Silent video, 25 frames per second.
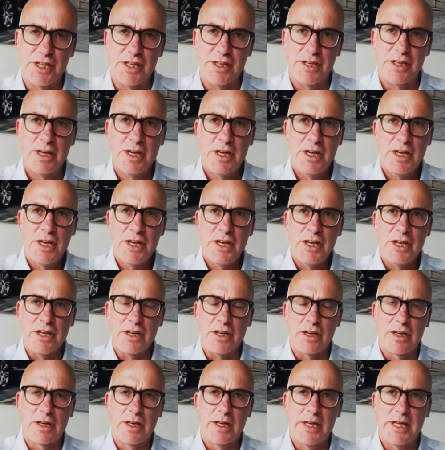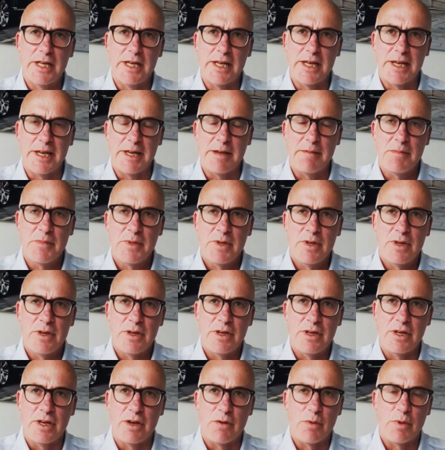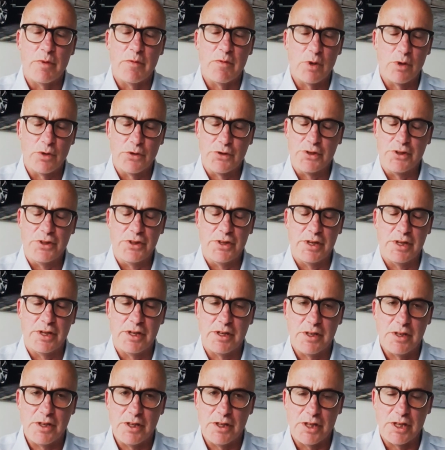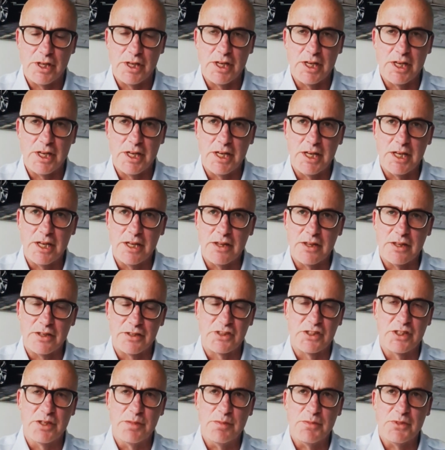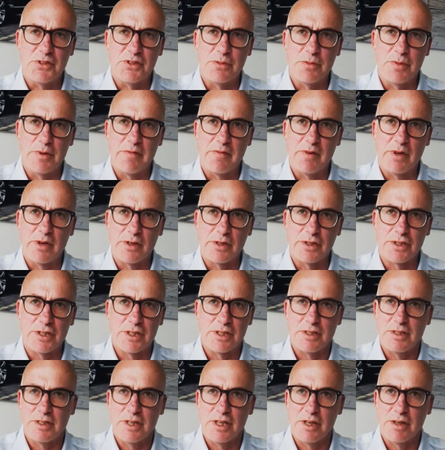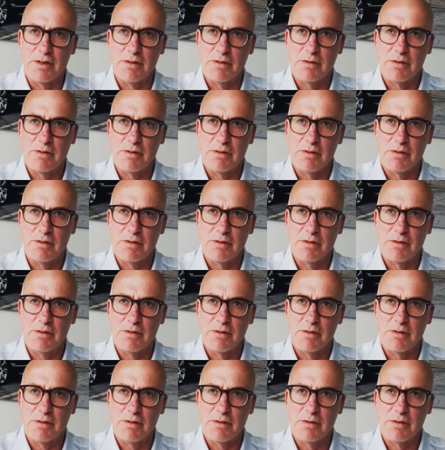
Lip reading: And, clearly, we've all done the sums, and we've looked at,